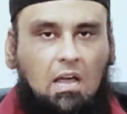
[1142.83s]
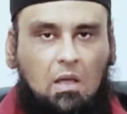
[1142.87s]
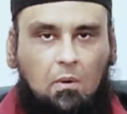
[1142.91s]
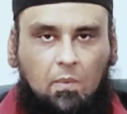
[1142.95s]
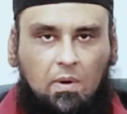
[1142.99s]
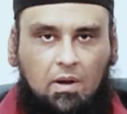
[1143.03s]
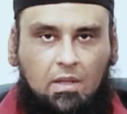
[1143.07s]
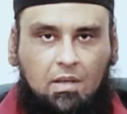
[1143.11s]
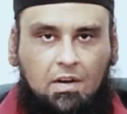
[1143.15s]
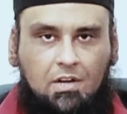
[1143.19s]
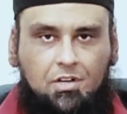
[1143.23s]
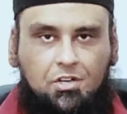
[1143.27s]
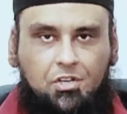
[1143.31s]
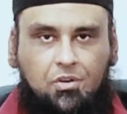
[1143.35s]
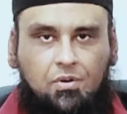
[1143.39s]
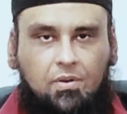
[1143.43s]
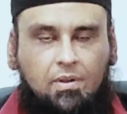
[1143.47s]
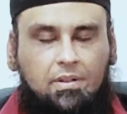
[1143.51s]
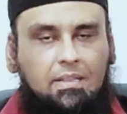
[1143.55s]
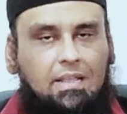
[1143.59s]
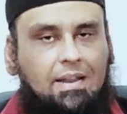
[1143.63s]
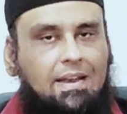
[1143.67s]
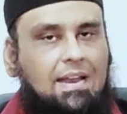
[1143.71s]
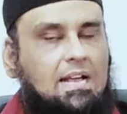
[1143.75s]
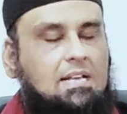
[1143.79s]
I will
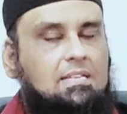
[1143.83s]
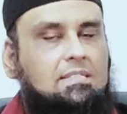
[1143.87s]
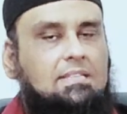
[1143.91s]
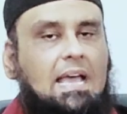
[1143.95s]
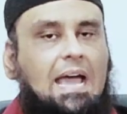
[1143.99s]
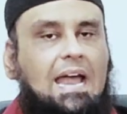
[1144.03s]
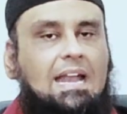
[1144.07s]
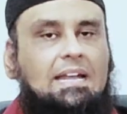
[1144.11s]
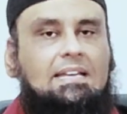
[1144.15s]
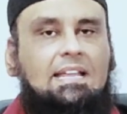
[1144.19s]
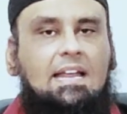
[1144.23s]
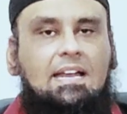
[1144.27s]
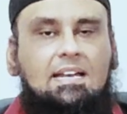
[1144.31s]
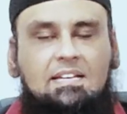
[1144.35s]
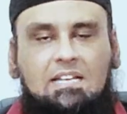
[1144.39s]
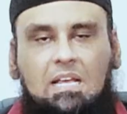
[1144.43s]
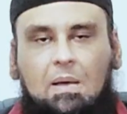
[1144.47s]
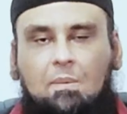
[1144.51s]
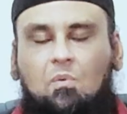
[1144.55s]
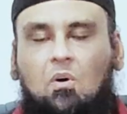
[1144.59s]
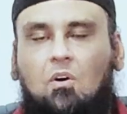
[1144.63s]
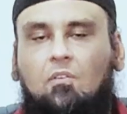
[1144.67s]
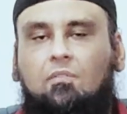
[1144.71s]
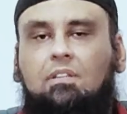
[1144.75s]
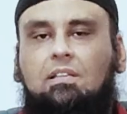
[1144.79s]
continue in the next
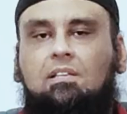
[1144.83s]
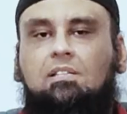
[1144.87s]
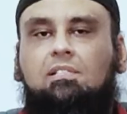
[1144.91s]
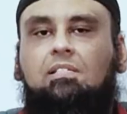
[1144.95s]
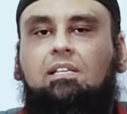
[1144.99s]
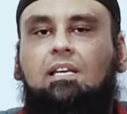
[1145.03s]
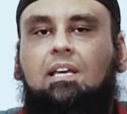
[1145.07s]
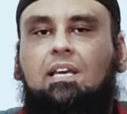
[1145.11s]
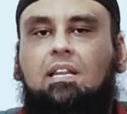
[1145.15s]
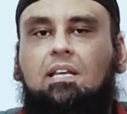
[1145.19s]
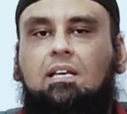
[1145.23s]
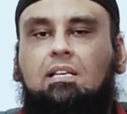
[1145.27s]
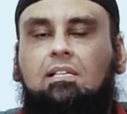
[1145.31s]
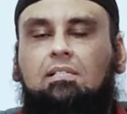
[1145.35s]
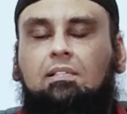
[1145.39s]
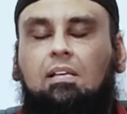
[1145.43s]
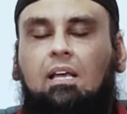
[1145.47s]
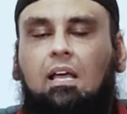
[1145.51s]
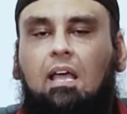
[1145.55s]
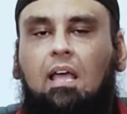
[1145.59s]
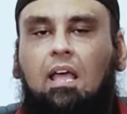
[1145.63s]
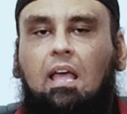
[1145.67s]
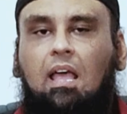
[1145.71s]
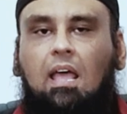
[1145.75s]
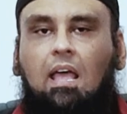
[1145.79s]
addendum of this series.